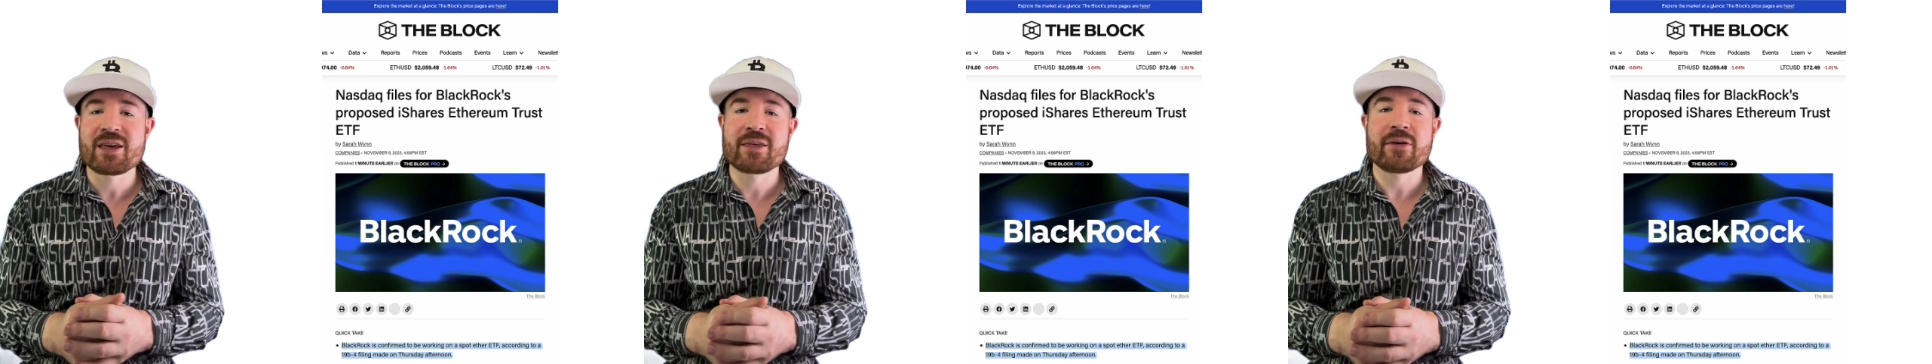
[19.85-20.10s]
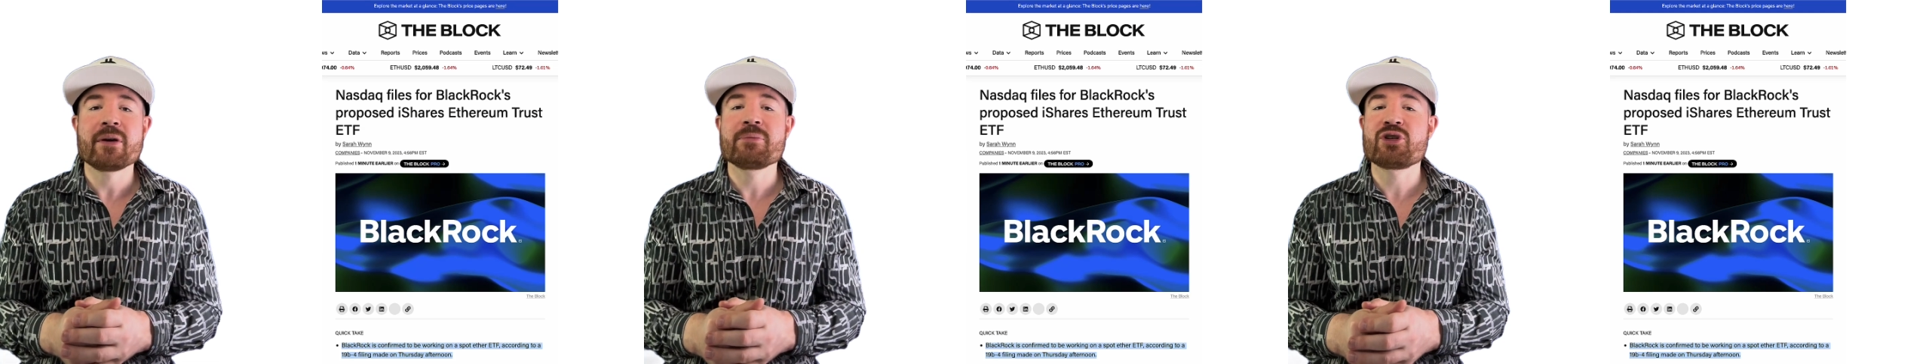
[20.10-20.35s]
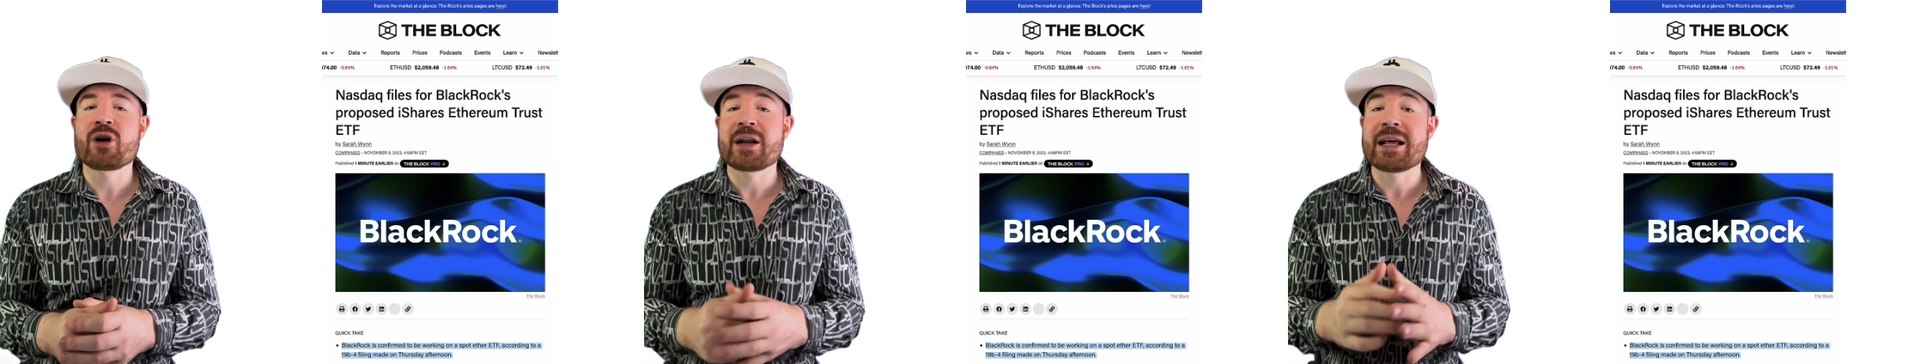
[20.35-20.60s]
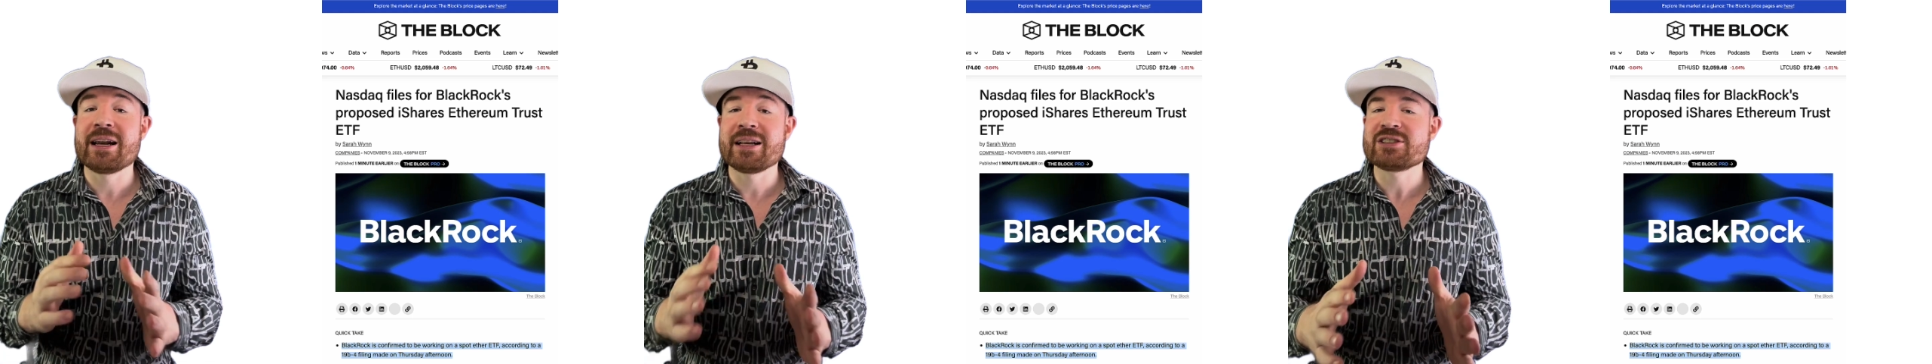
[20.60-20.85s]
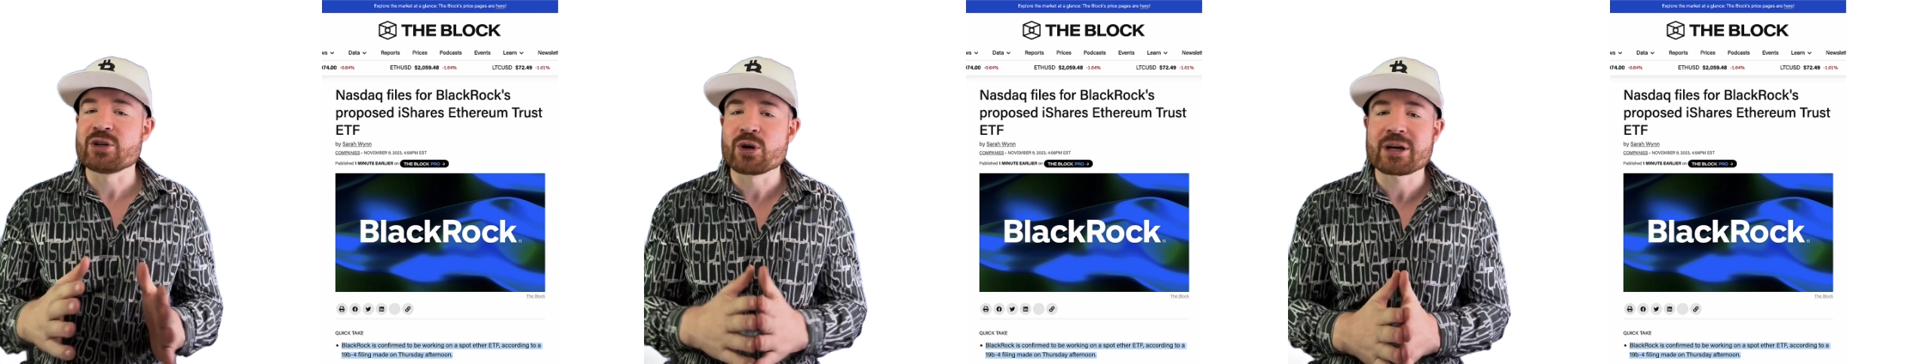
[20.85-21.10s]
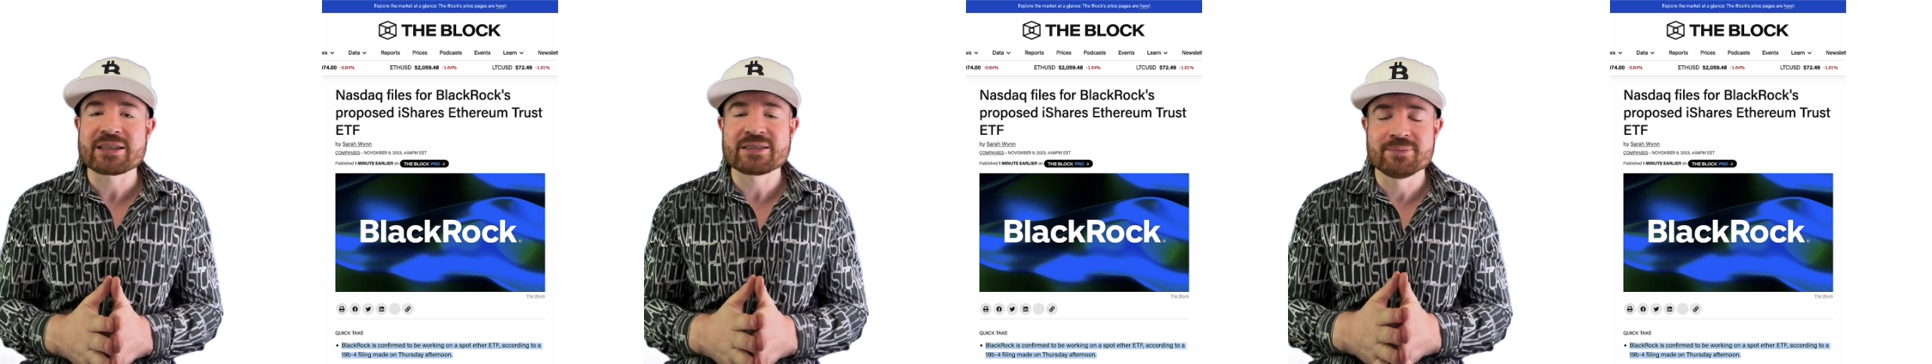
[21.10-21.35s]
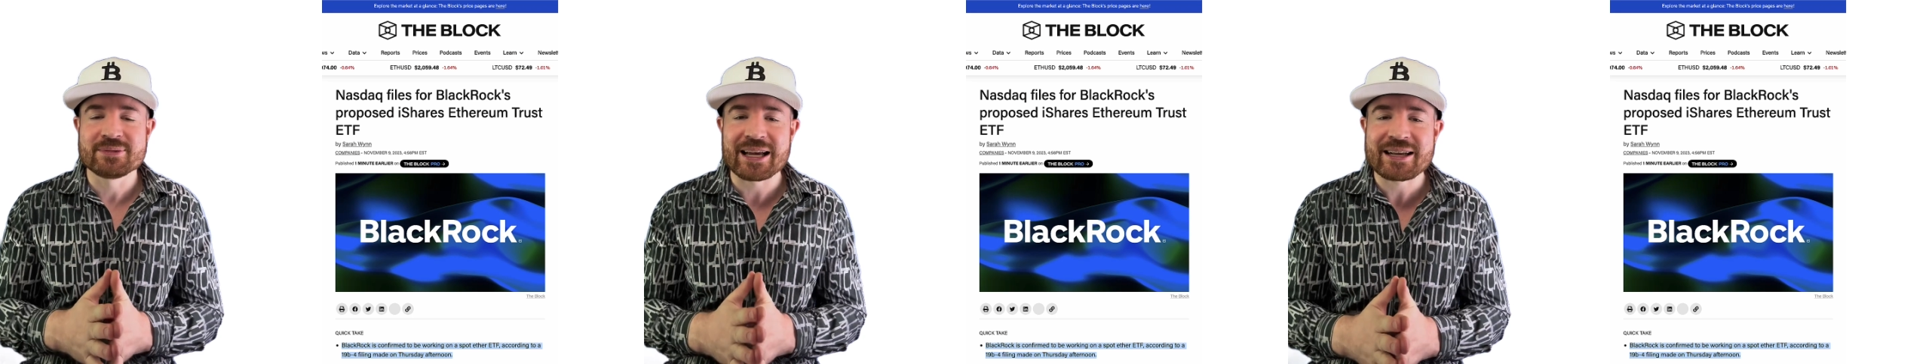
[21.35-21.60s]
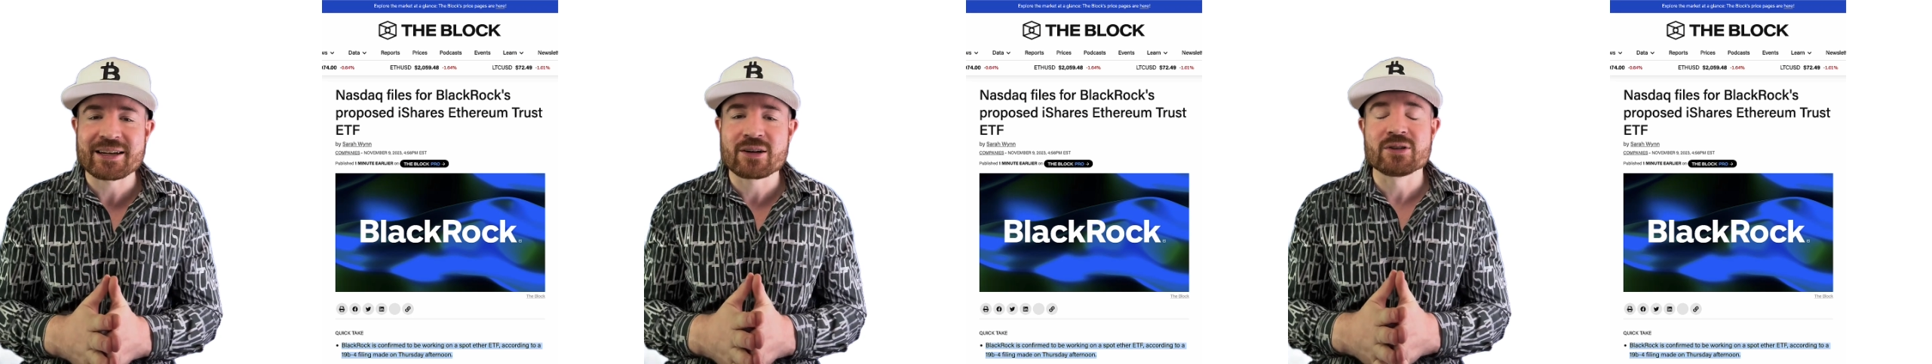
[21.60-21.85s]
Ethereum chart and let's look at some
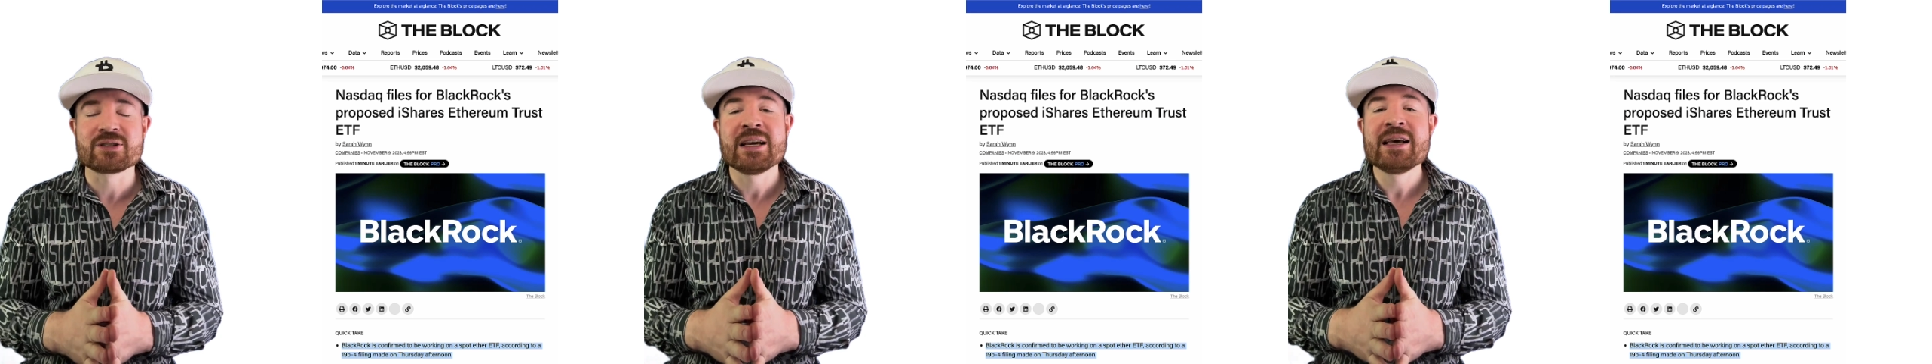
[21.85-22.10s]
technicals